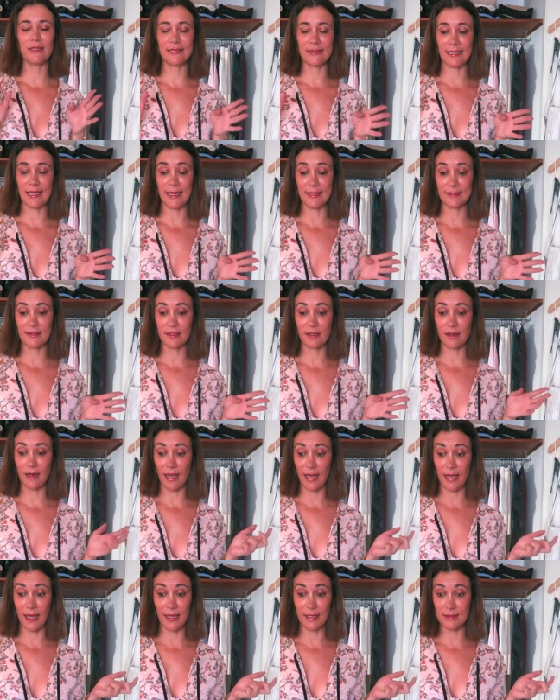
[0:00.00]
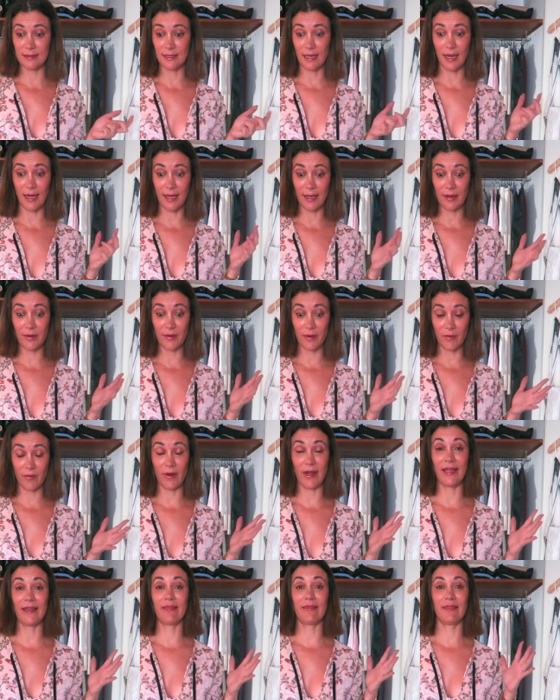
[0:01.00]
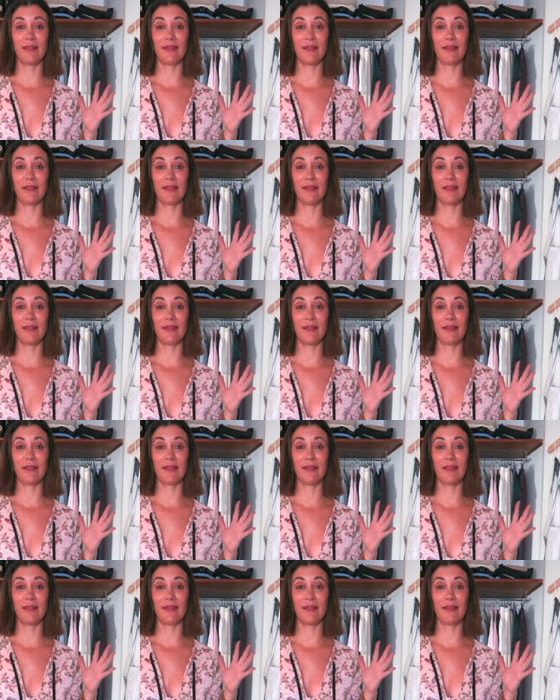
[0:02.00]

disaster and I regret